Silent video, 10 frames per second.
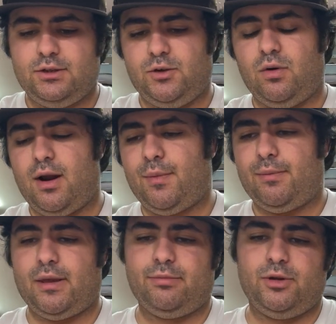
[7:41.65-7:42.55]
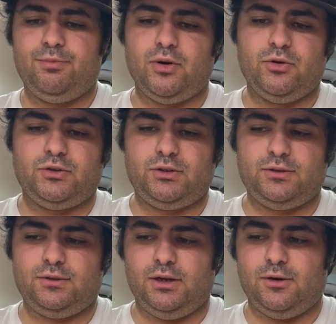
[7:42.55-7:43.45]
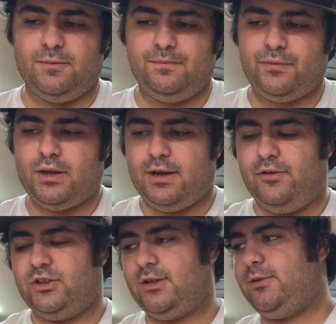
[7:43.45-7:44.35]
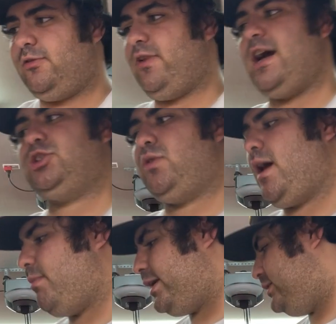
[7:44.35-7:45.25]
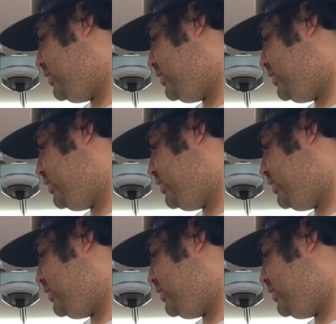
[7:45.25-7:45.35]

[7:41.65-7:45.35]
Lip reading: to where I might be able to post, you know, in a similar fashion where I might